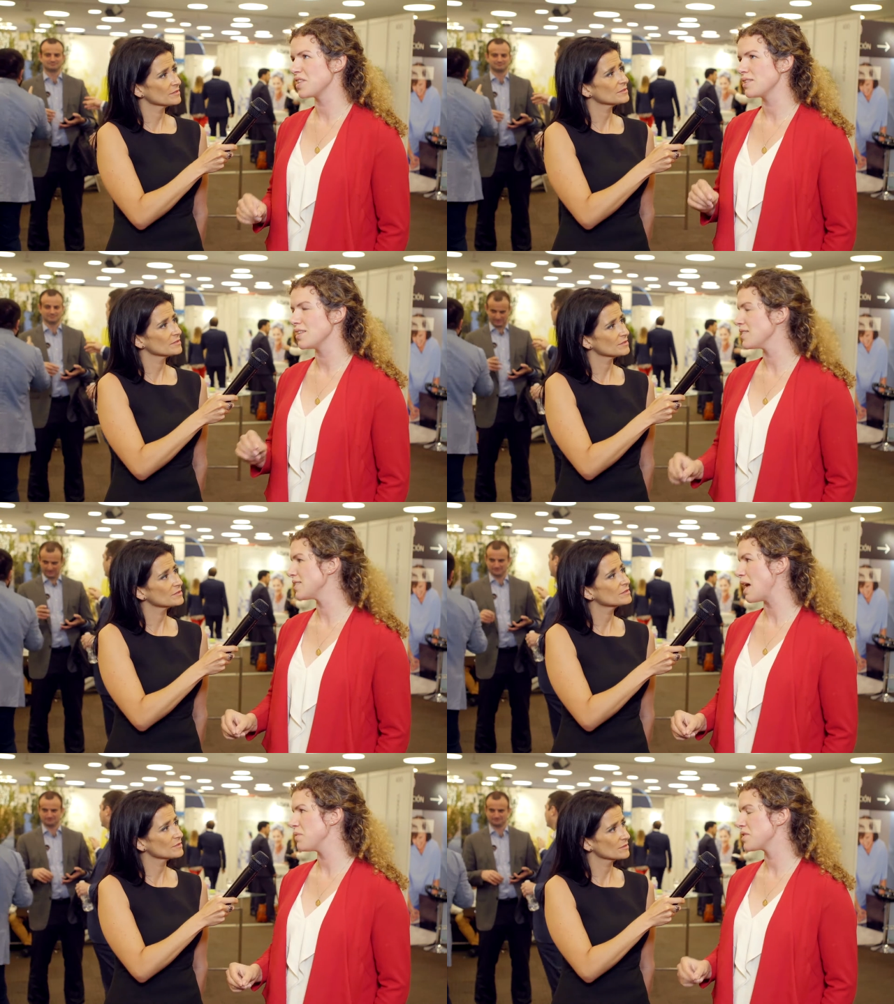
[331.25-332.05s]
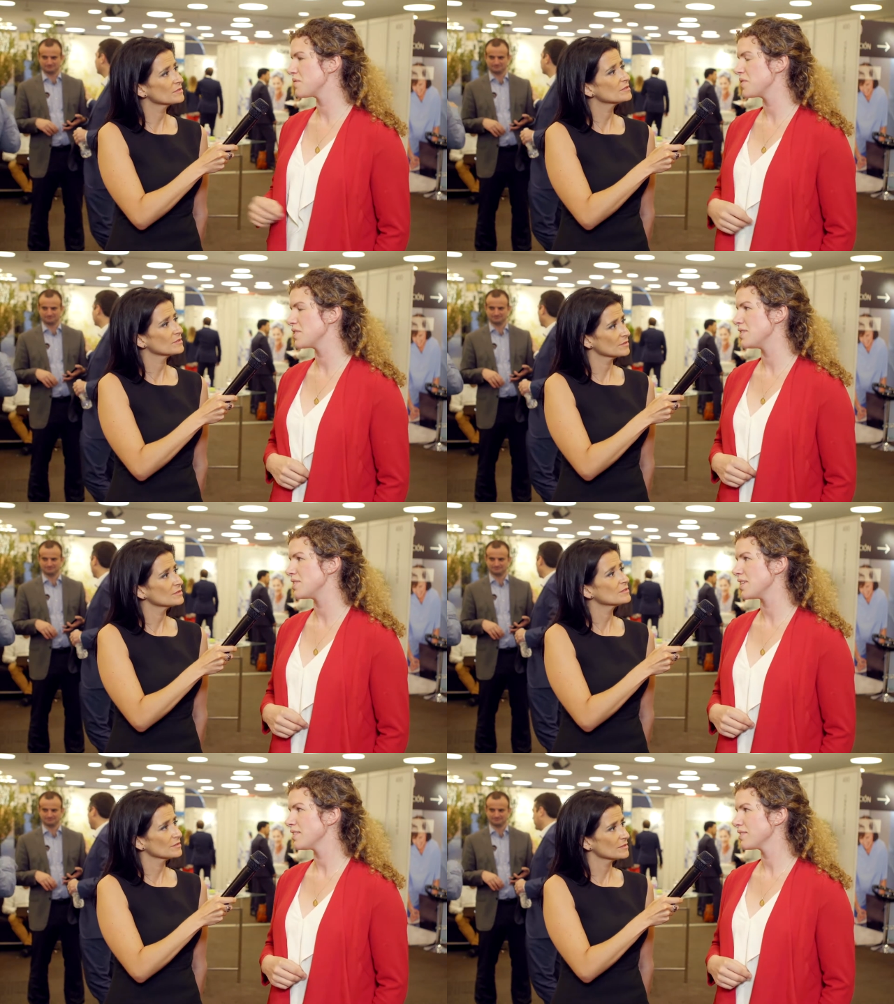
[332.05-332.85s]
Speaker 1: is to establish this
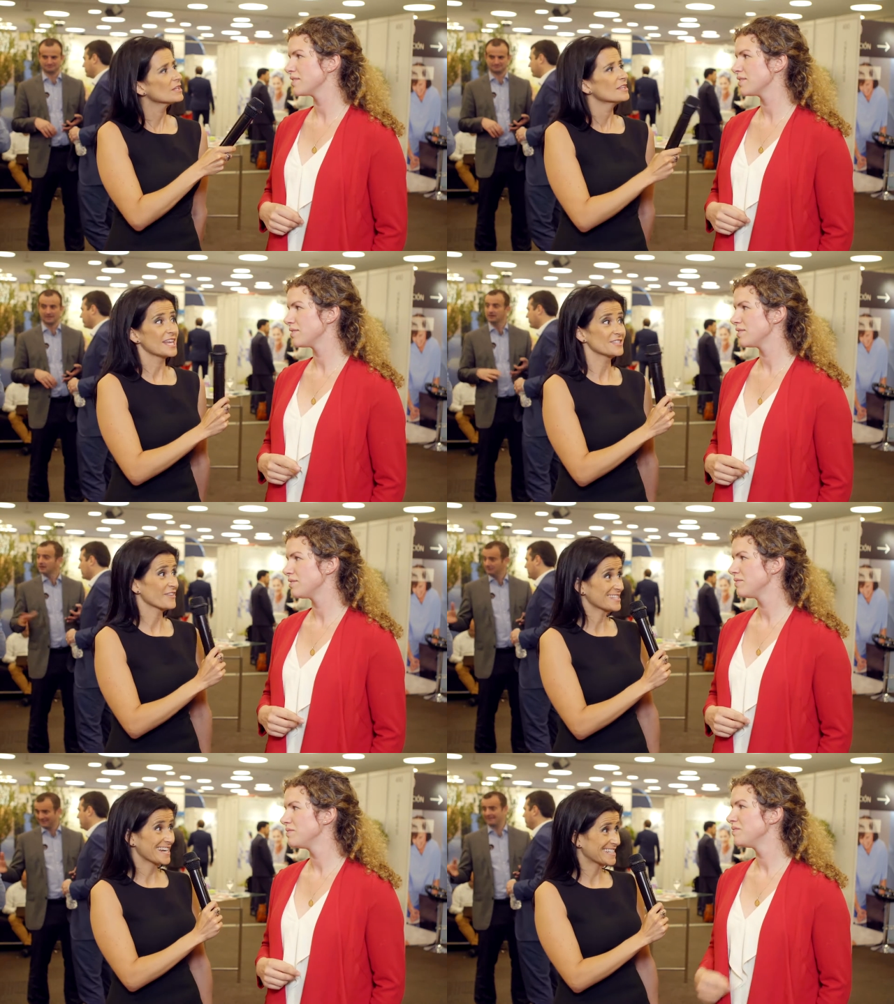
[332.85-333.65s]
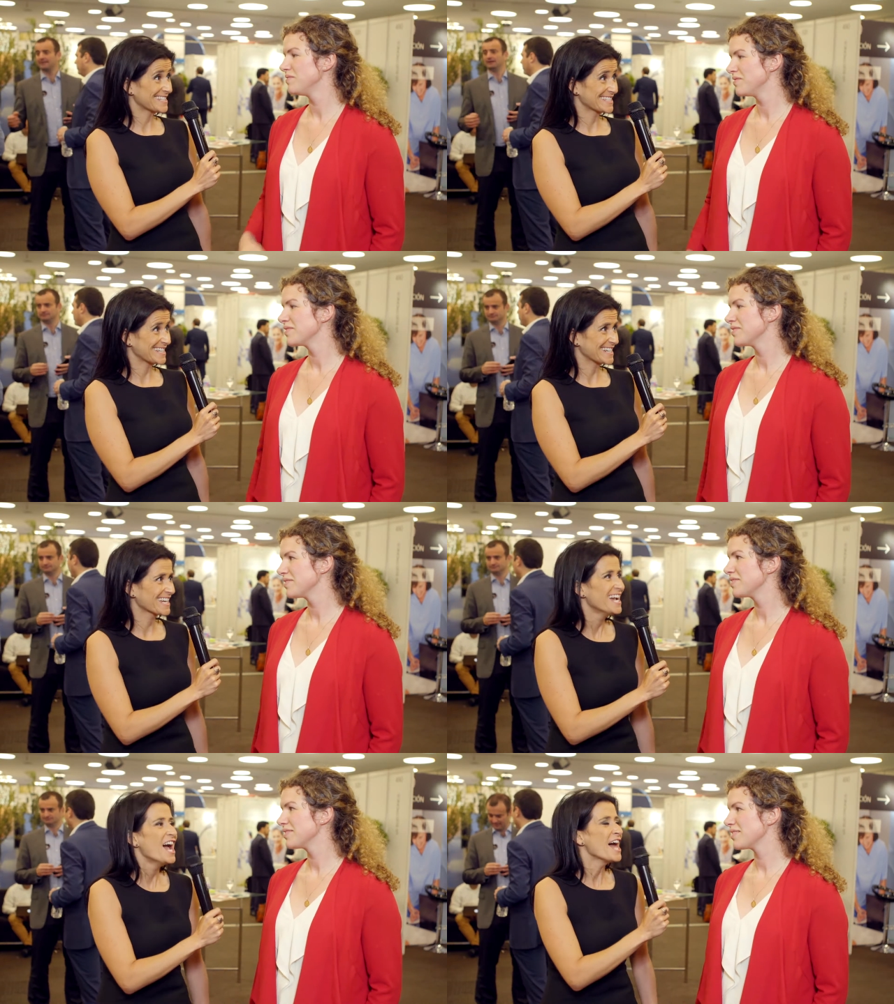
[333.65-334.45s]
facility. That's
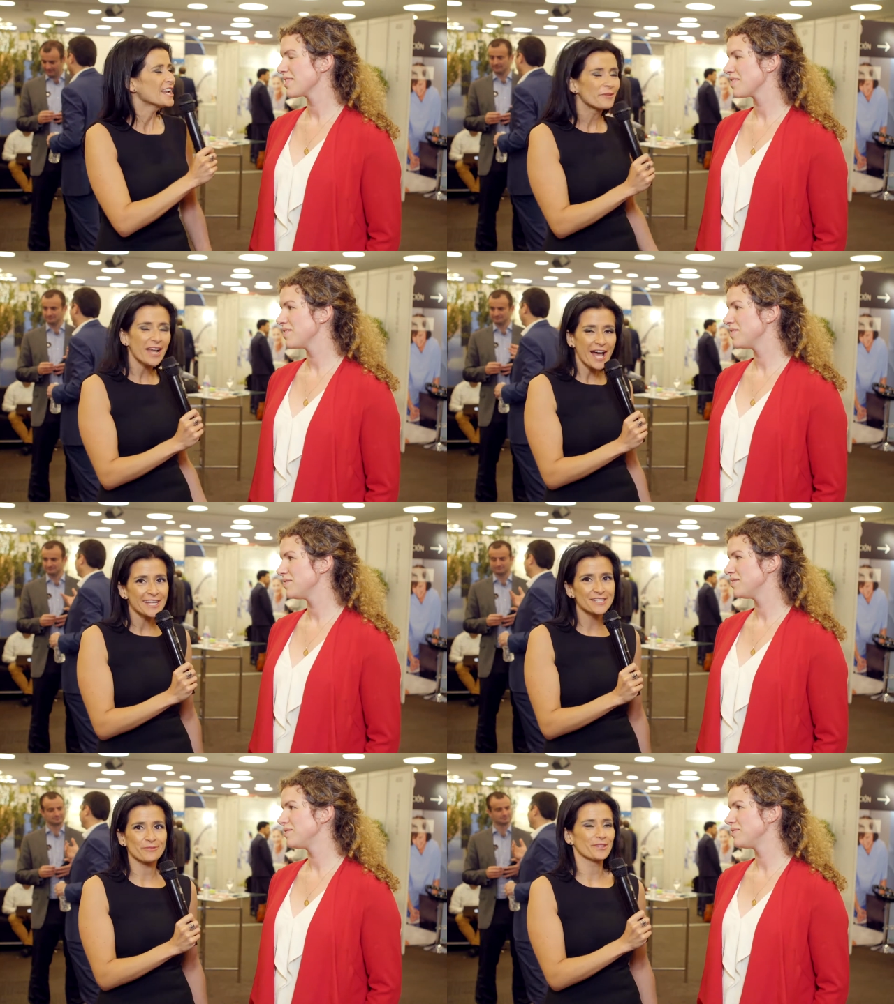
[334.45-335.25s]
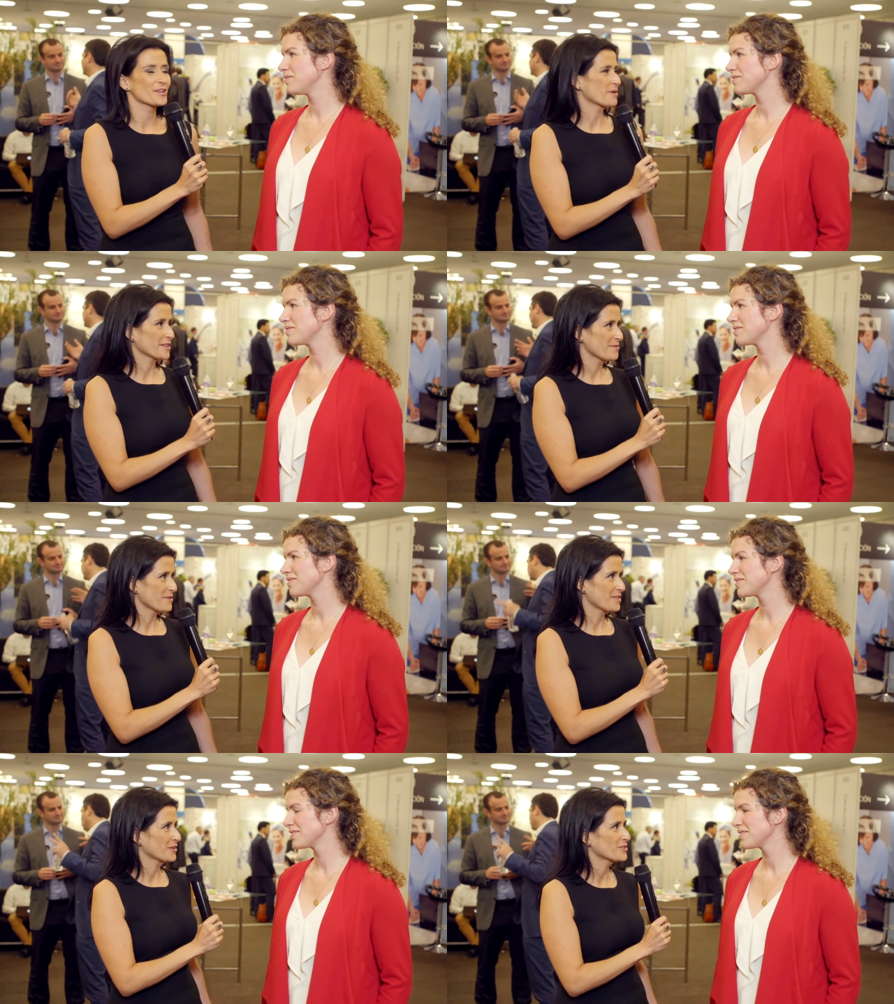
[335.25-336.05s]
Speaker 2: fantastic. And I want to end really quickly
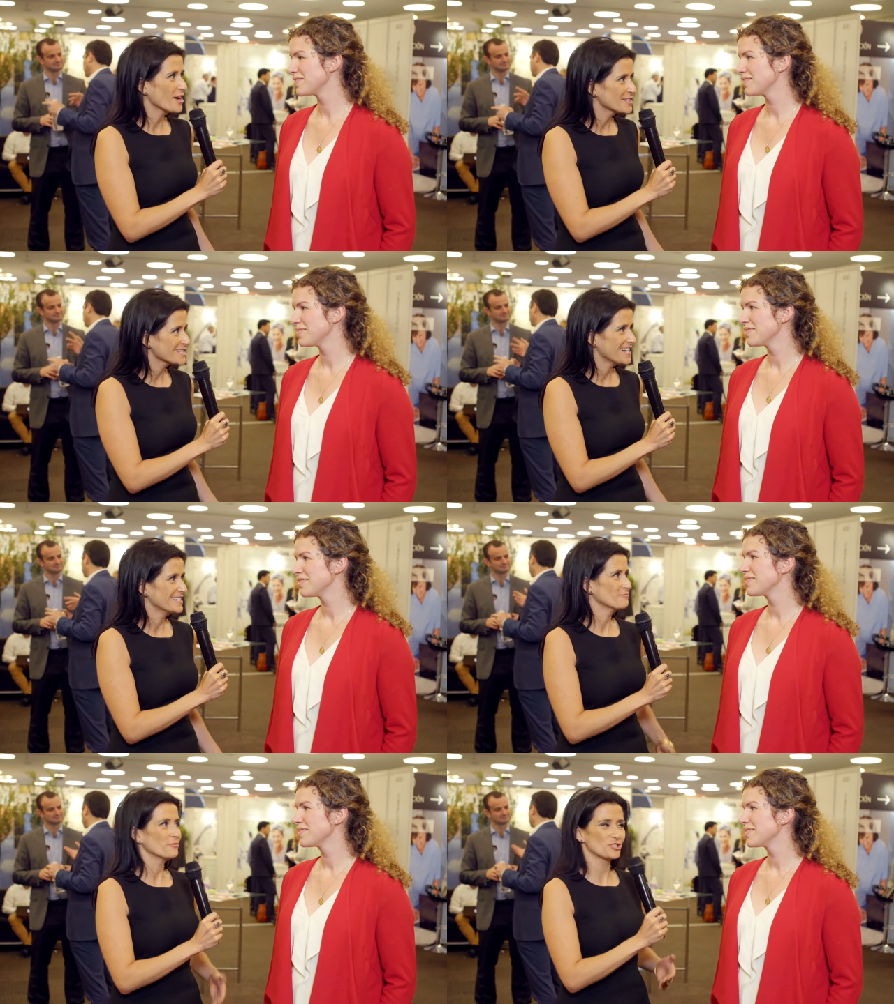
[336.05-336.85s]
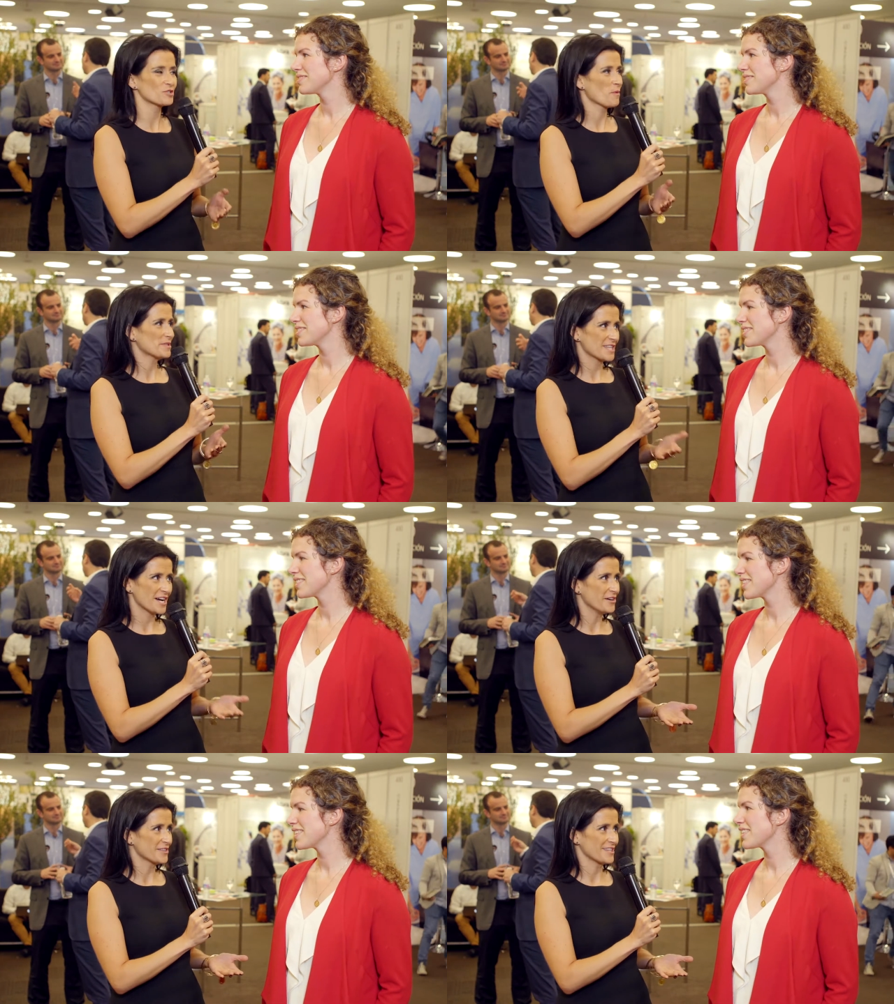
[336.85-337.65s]
with your thoughts on just women's
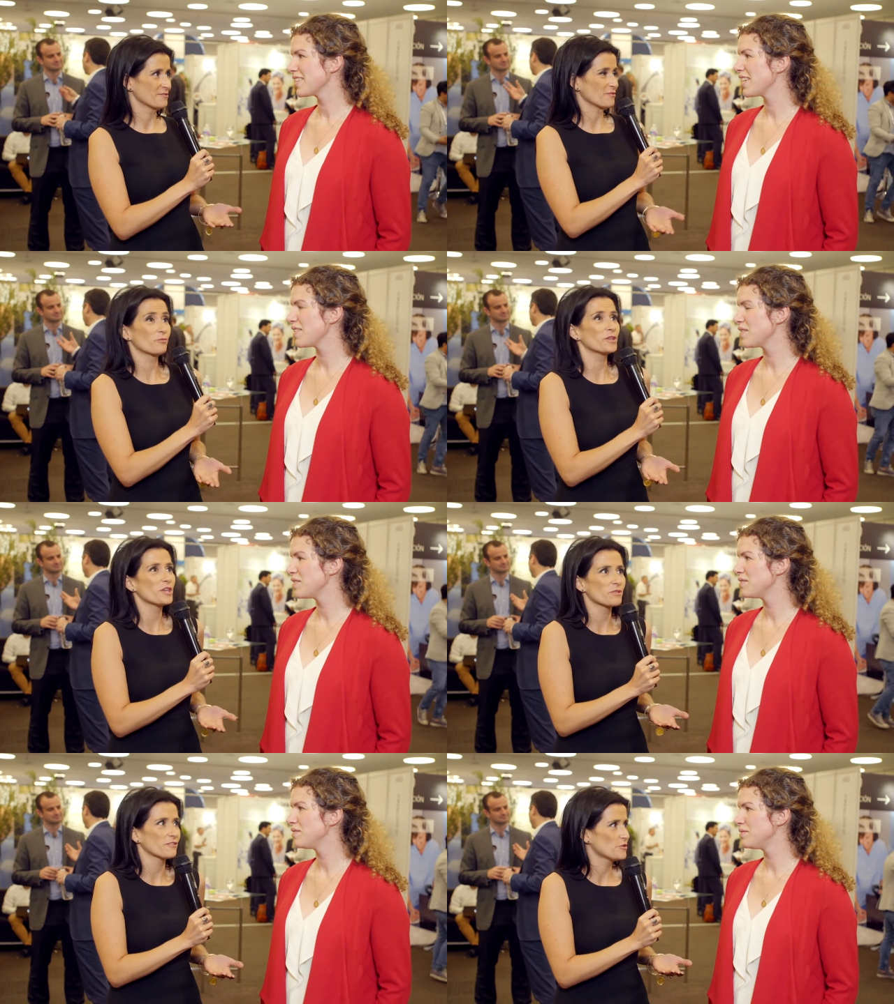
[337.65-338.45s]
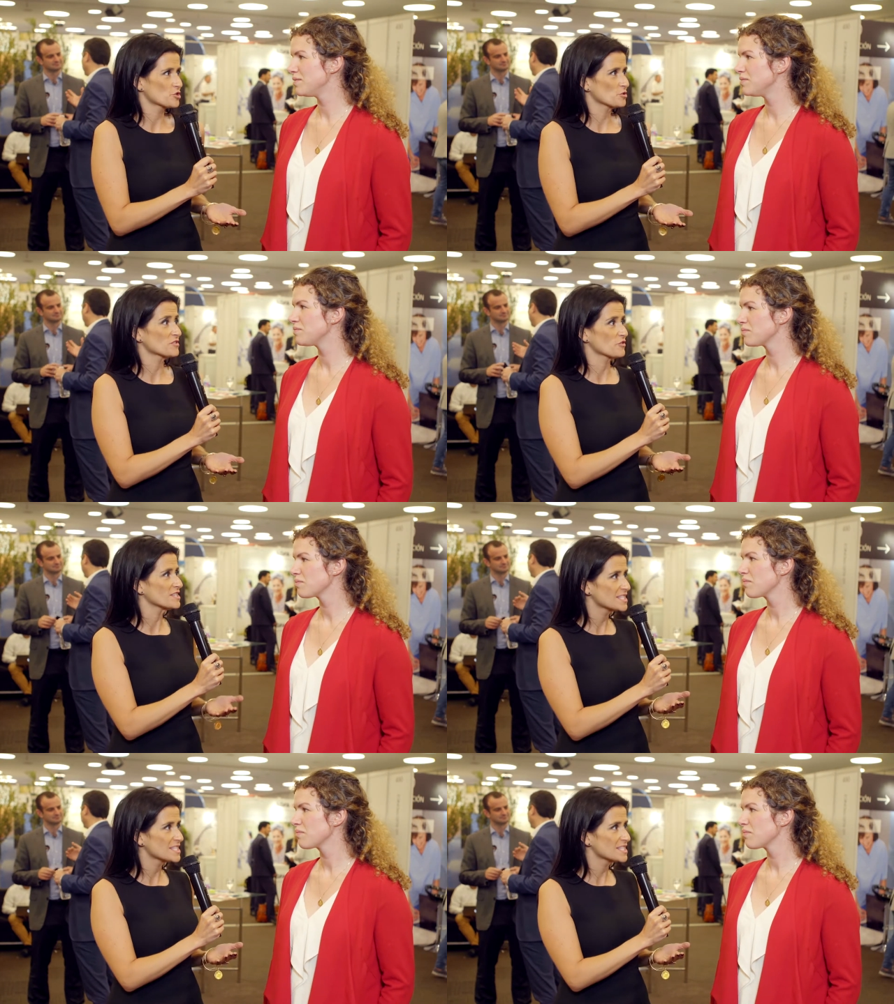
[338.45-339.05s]
health and really what the future is for this